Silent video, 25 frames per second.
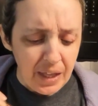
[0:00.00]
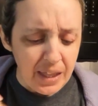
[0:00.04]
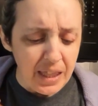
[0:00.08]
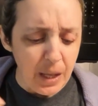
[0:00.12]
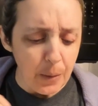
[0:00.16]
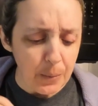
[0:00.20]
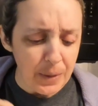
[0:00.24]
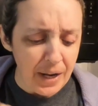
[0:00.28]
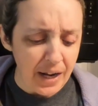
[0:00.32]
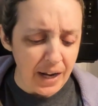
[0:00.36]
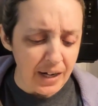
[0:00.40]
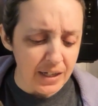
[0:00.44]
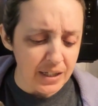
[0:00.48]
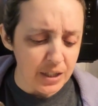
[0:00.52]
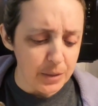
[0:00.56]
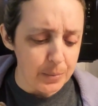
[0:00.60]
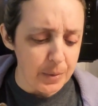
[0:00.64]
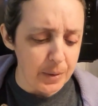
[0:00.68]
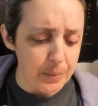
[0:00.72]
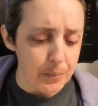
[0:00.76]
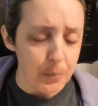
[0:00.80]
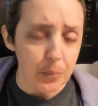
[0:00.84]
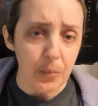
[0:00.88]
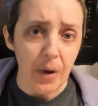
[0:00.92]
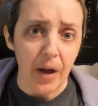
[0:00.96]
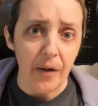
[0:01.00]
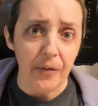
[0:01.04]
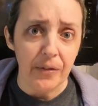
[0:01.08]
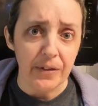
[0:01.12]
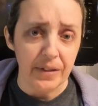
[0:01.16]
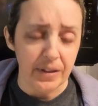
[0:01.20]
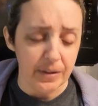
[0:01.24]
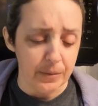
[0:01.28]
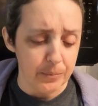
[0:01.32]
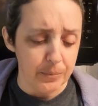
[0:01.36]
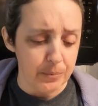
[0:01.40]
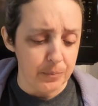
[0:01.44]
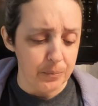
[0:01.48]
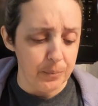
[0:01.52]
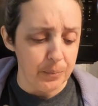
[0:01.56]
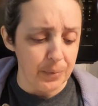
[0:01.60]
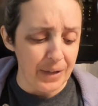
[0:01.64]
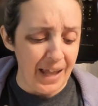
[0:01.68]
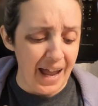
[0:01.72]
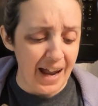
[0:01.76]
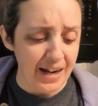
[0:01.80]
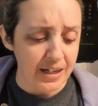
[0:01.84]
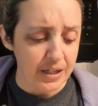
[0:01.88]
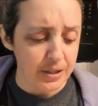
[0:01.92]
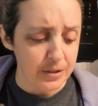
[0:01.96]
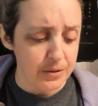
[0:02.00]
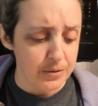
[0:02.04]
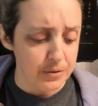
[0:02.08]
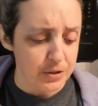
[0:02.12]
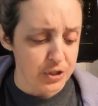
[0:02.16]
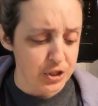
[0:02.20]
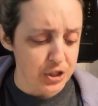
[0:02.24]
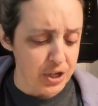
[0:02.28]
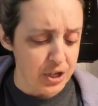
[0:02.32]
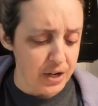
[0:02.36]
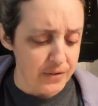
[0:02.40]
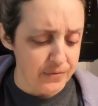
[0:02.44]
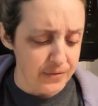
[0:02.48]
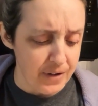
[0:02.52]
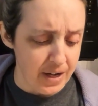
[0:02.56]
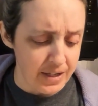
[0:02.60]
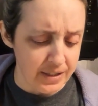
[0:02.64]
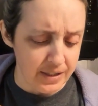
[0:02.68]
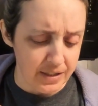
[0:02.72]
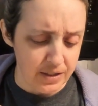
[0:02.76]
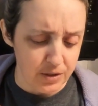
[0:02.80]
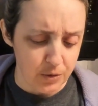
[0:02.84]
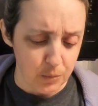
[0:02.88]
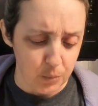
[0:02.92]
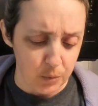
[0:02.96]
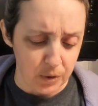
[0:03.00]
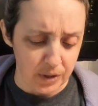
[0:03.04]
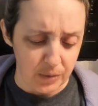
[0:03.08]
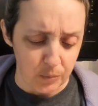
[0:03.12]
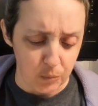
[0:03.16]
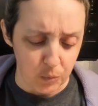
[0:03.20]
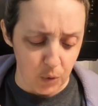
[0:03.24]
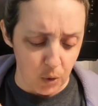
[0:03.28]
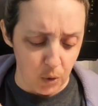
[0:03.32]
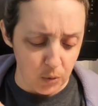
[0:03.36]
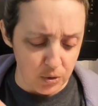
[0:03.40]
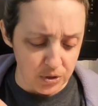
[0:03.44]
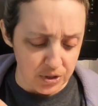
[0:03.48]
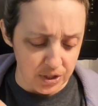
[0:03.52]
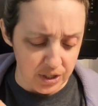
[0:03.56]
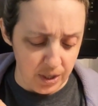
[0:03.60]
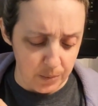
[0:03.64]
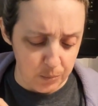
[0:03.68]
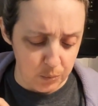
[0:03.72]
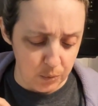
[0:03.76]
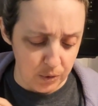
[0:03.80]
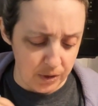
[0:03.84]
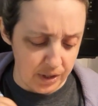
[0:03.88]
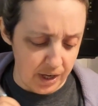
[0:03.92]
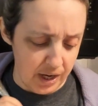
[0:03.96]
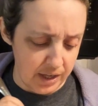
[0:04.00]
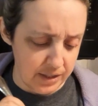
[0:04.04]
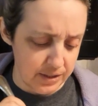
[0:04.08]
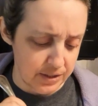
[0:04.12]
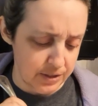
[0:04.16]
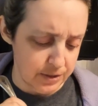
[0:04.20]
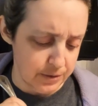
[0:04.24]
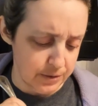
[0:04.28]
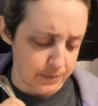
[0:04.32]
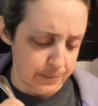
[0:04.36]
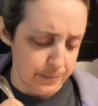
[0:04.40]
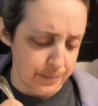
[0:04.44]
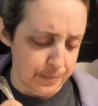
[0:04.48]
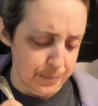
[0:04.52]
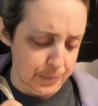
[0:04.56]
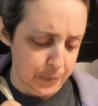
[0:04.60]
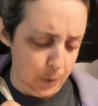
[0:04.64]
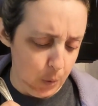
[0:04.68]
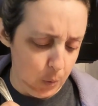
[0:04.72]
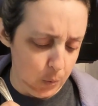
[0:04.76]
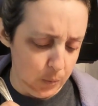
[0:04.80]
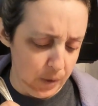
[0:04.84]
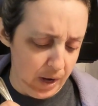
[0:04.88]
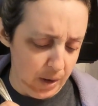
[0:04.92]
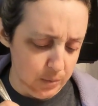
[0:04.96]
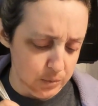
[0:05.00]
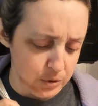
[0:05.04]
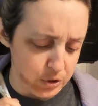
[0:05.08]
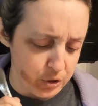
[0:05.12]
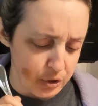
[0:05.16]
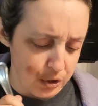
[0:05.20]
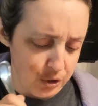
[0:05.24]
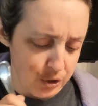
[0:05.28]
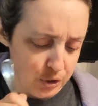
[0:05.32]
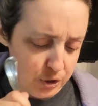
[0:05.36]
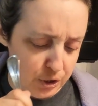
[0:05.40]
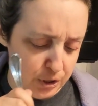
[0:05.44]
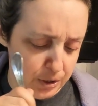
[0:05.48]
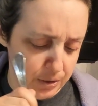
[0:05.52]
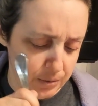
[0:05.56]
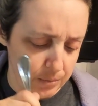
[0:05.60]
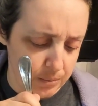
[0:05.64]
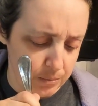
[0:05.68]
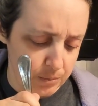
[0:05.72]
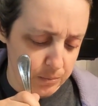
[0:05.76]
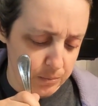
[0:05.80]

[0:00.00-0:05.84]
That one had a little bit of the blackened stuff on it, where it roasted up real nice. Oh, that was good.